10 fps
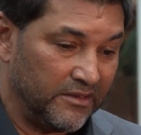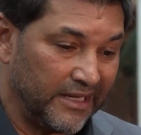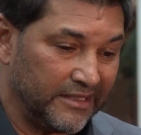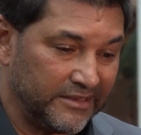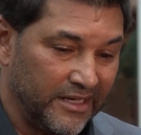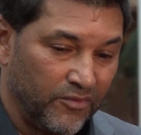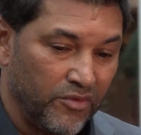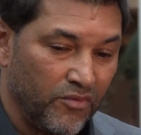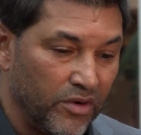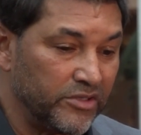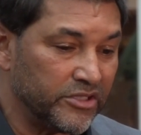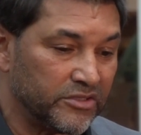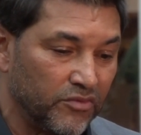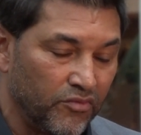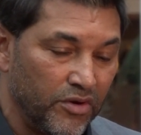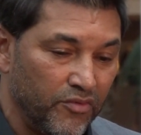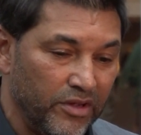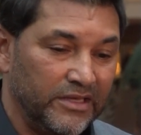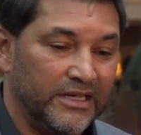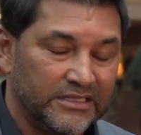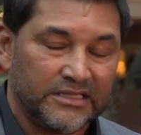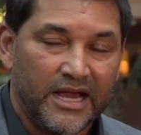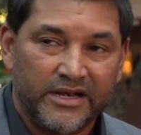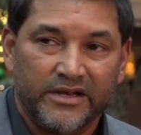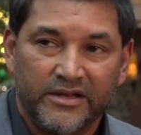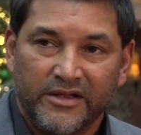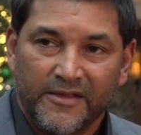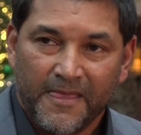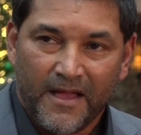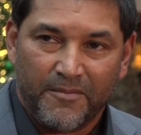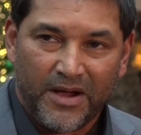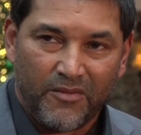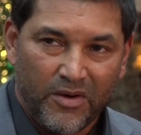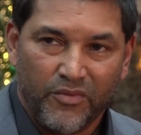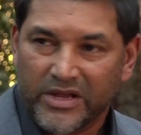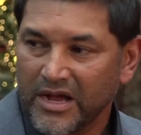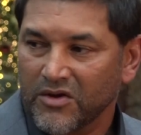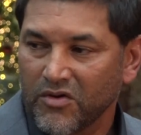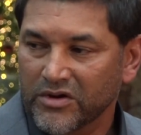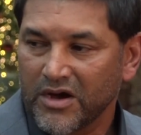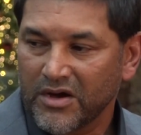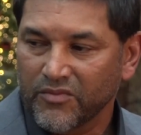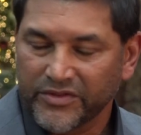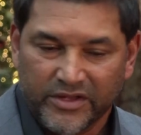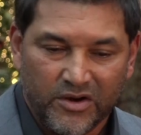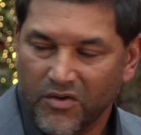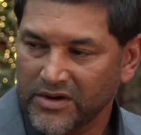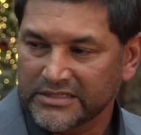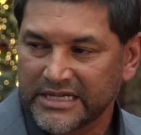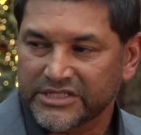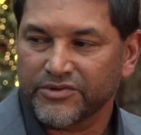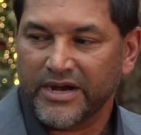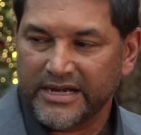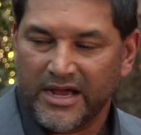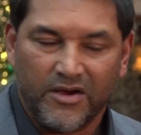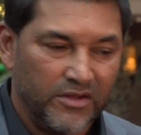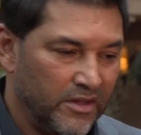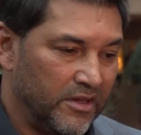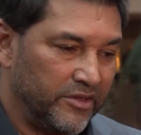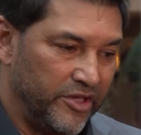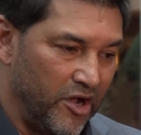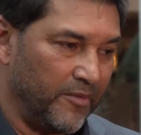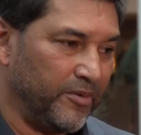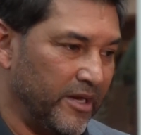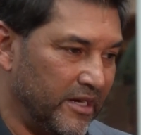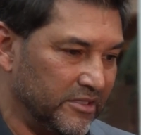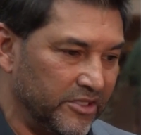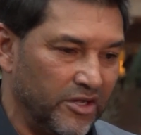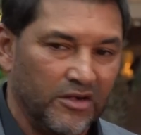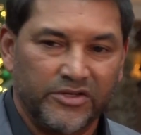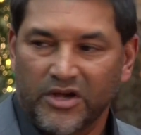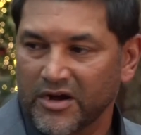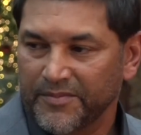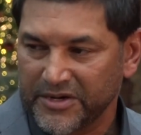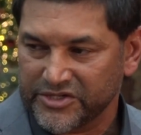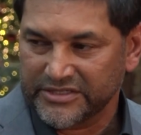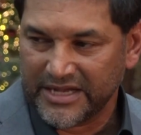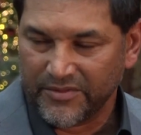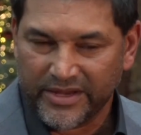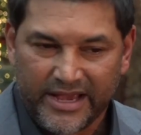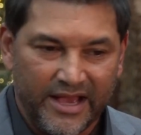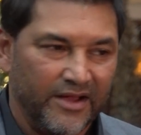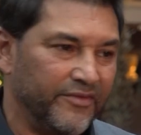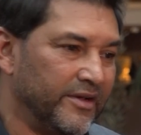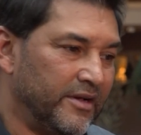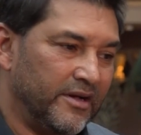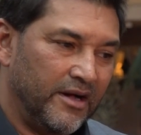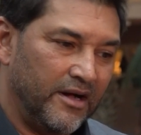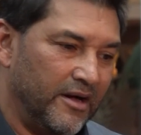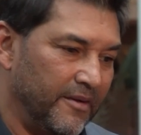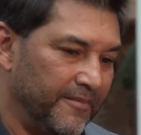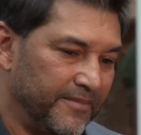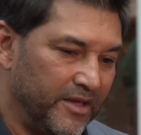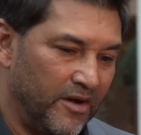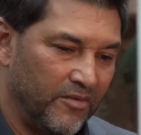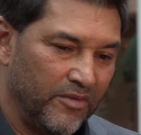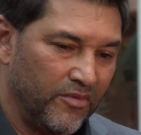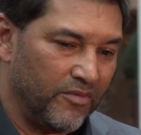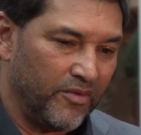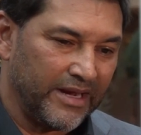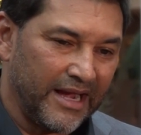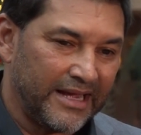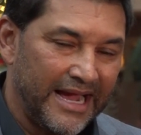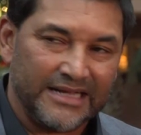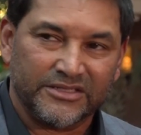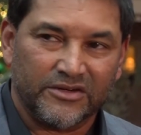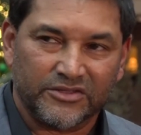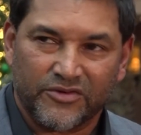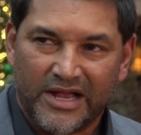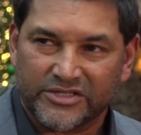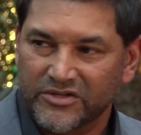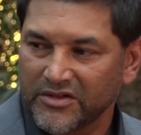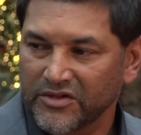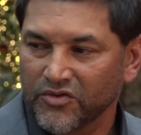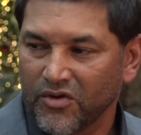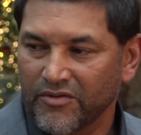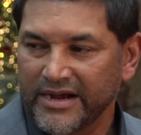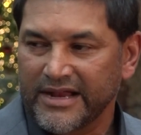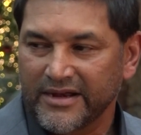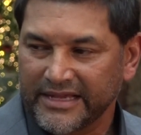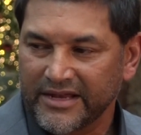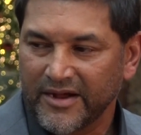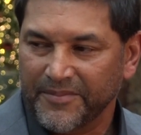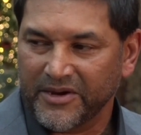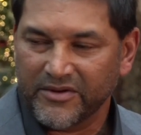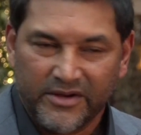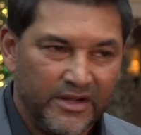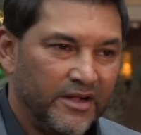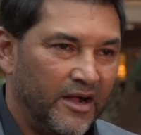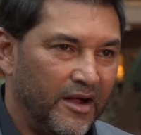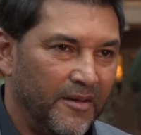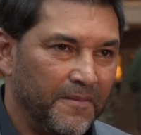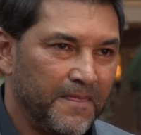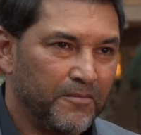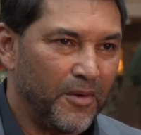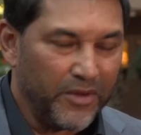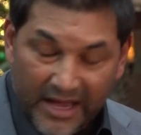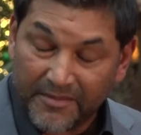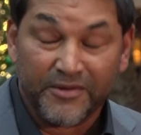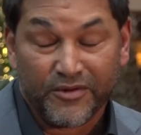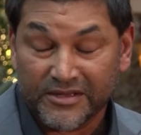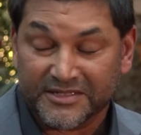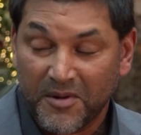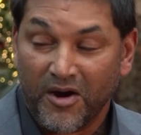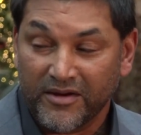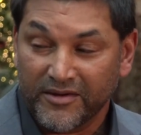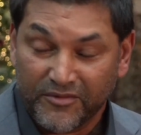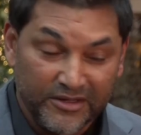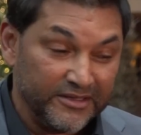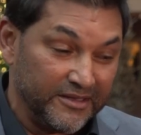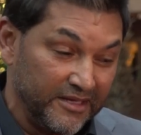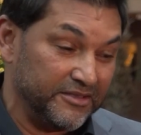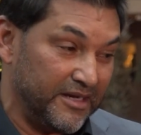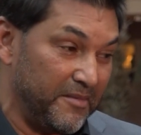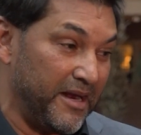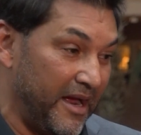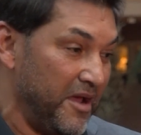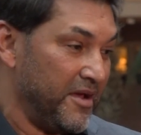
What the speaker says: like I said, we're really excited about what we got going on within our organization right now. The young players, the younger pitchers that we have. You know, we got guys that are scratching on the door right now to get up here. But we got to be really smart and really diligent. I mean,